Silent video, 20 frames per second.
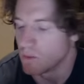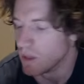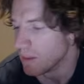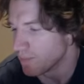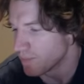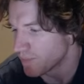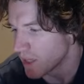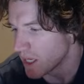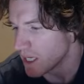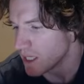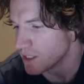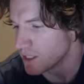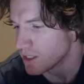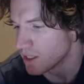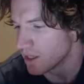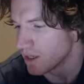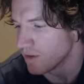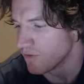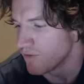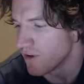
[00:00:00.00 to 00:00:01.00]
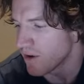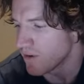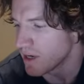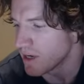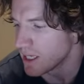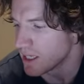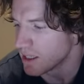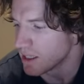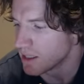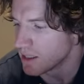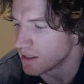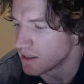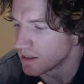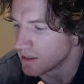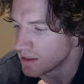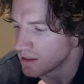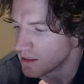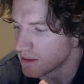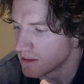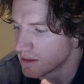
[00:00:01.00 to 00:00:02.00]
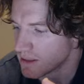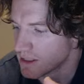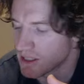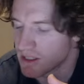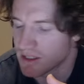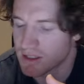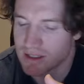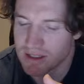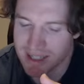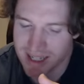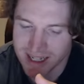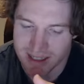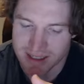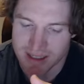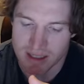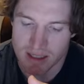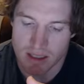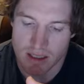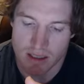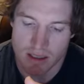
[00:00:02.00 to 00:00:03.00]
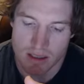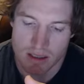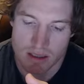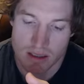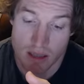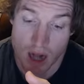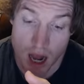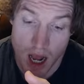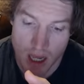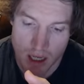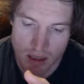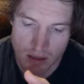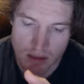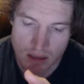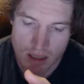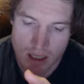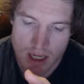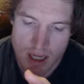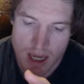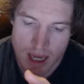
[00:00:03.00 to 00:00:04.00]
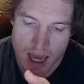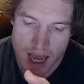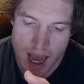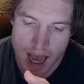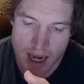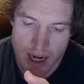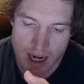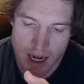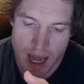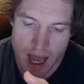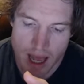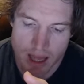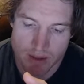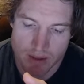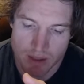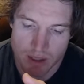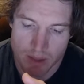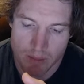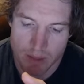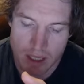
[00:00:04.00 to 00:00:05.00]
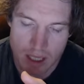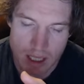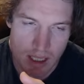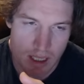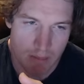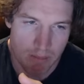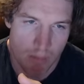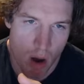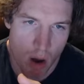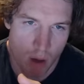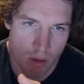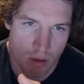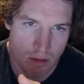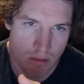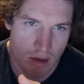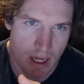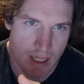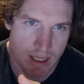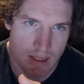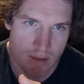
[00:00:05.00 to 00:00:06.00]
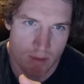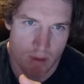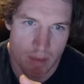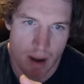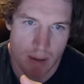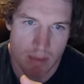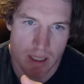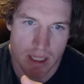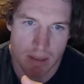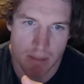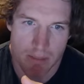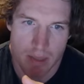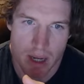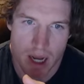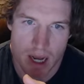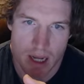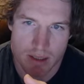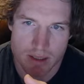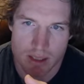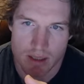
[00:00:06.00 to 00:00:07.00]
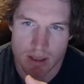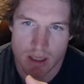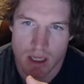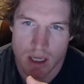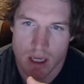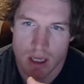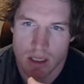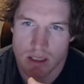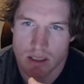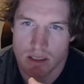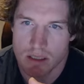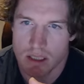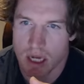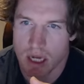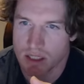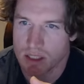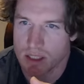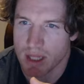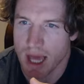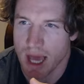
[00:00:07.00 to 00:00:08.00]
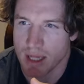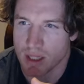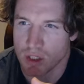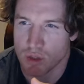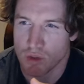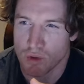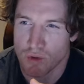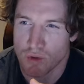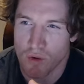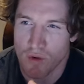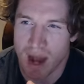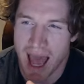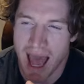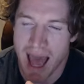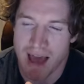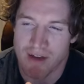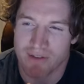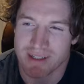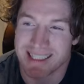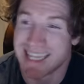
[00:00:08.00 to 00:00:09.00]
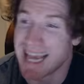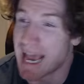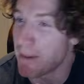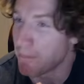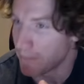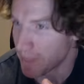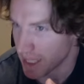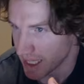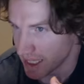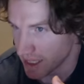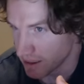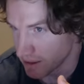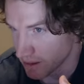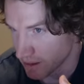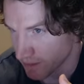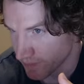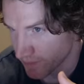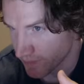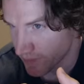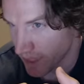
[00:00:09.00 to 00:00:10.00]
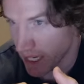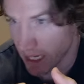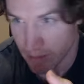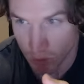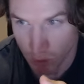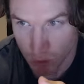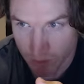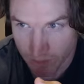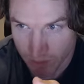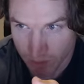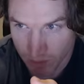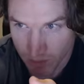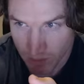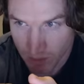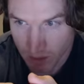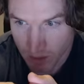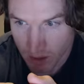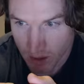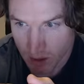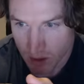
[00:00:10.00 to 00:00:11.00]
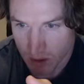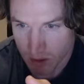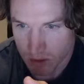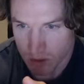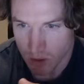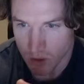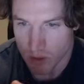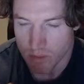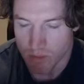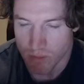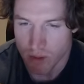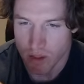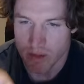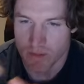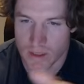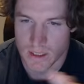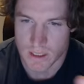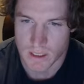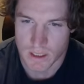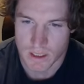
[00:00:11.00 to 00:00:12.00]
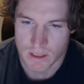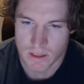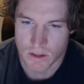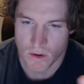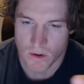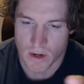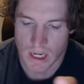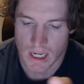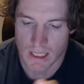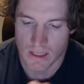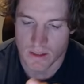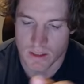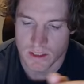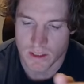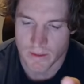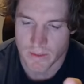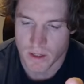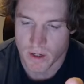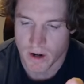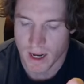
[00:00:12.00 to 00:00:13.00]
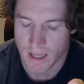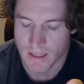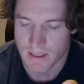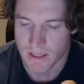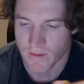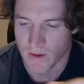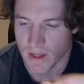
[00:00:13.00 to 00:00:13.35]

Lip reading: he's very distinct in his style, and it has completely polarized the Republican Party such that you don't have a template anymore. So previously and historically, the Democrats have had a